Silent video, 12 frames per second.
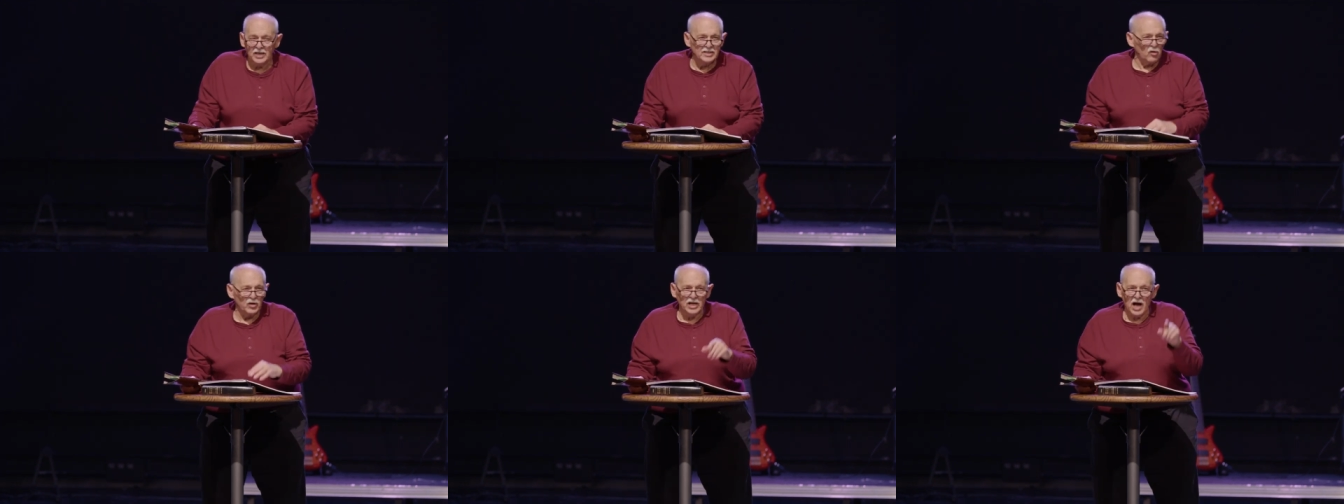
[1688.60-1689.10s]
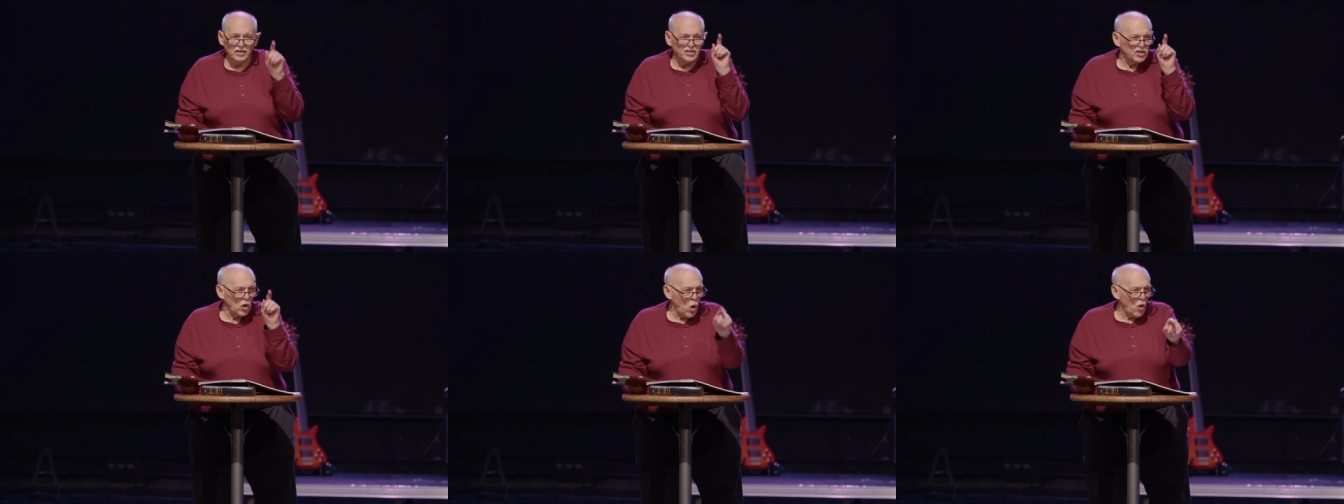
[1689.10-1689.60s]
he's only got
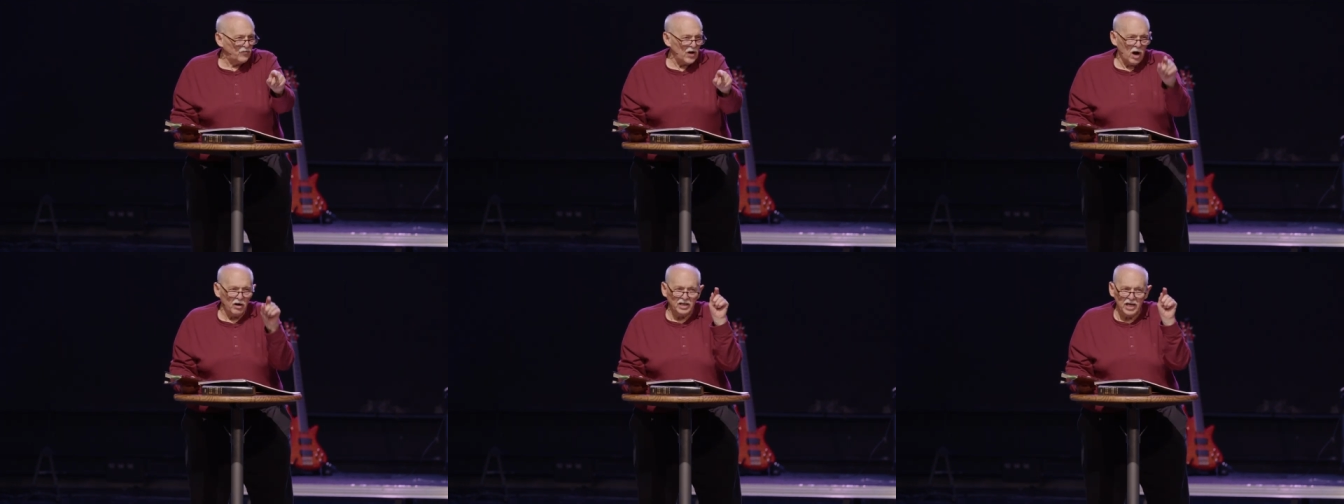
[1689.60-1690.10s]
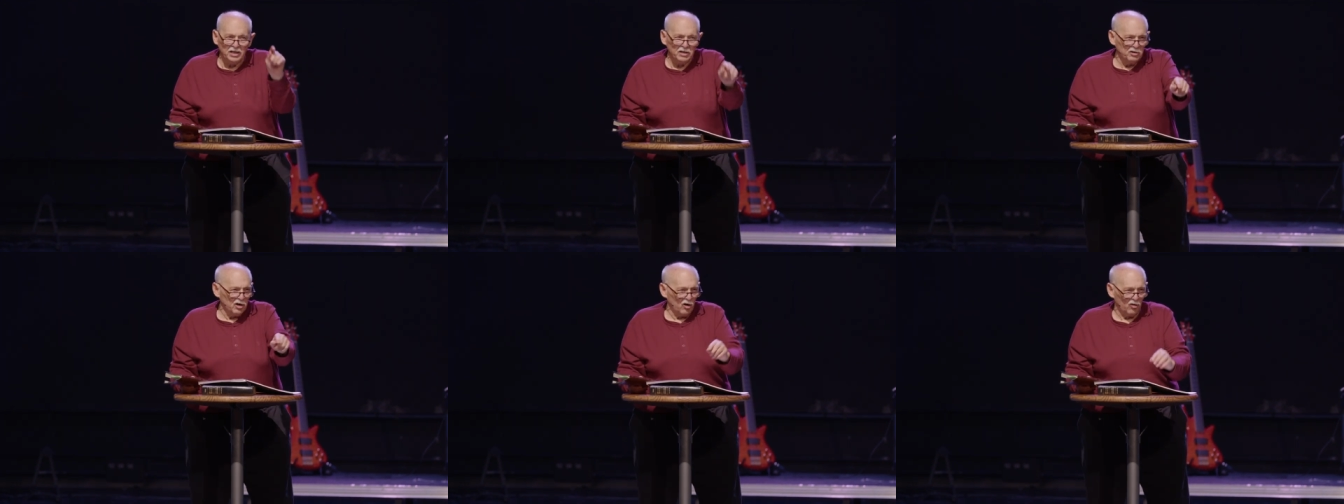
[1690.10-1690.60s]
so far he
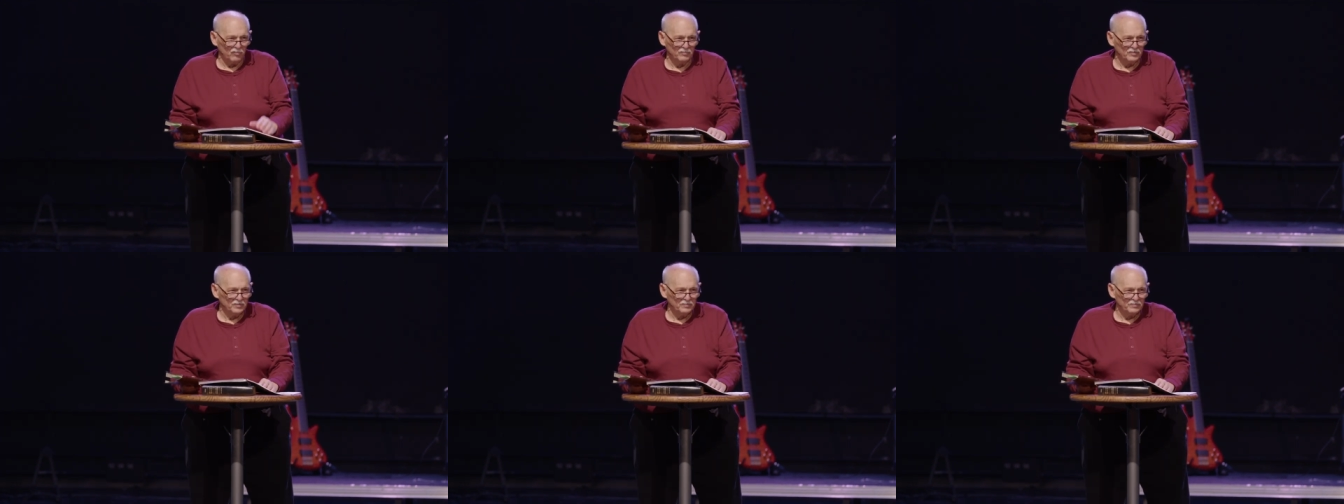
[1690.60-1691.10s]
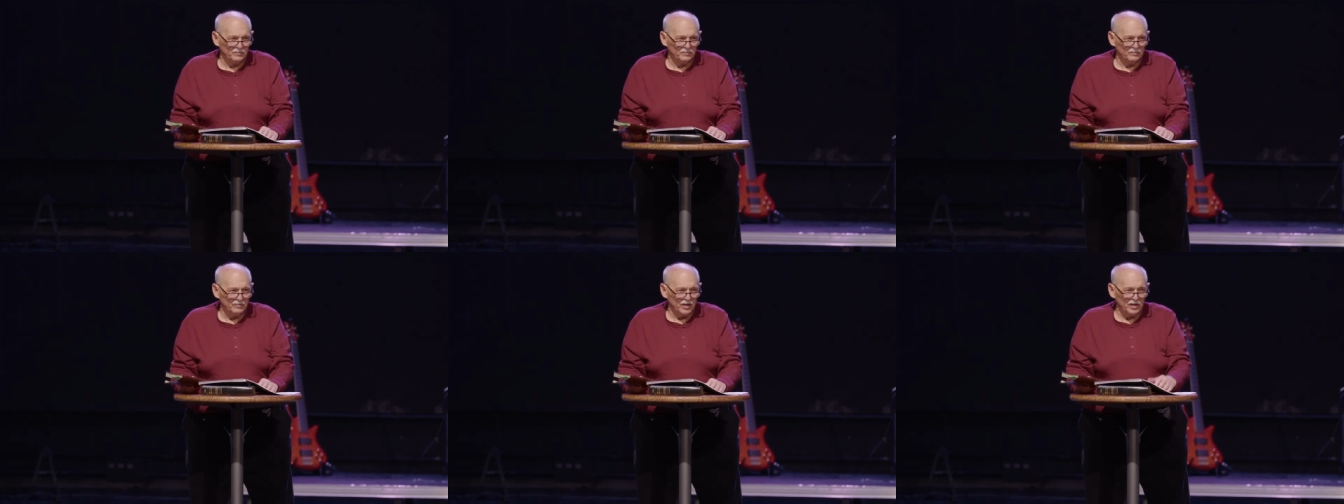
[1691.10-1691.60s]
can go.
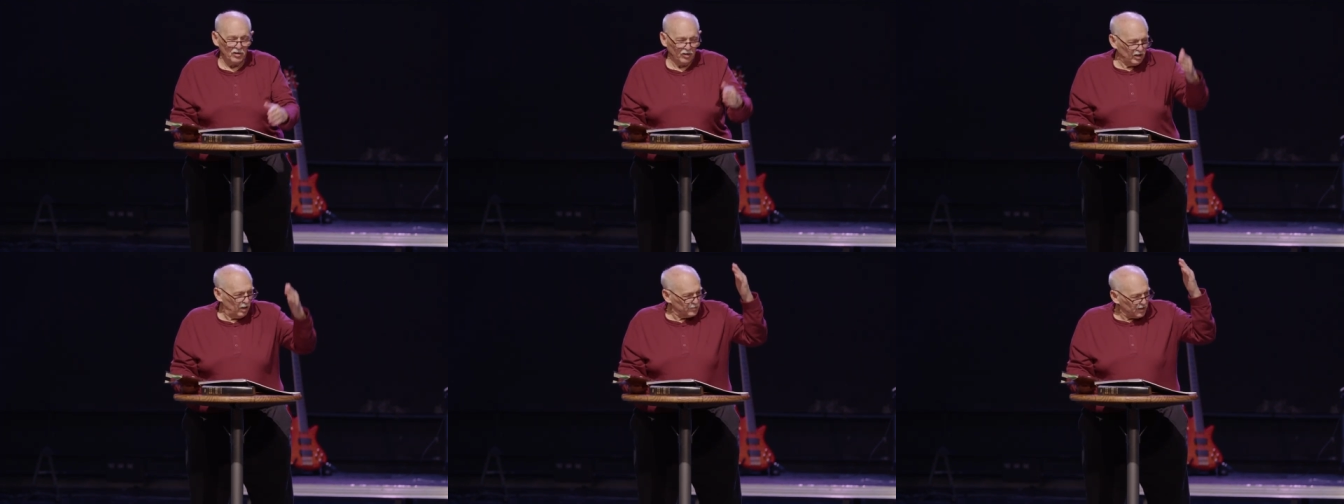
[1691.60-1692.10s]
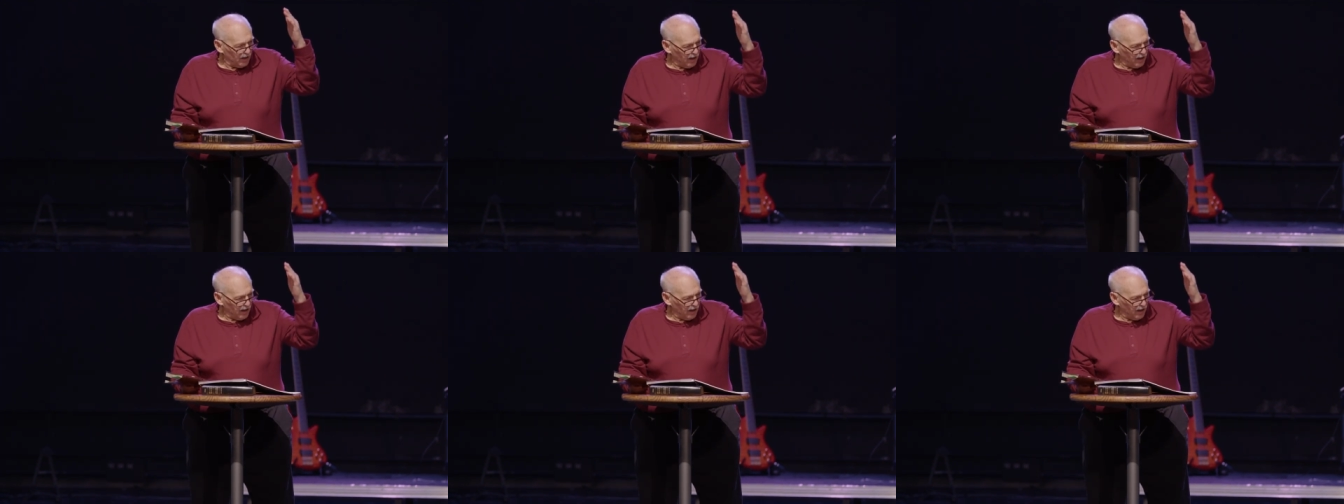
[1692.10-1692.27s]
And here comes the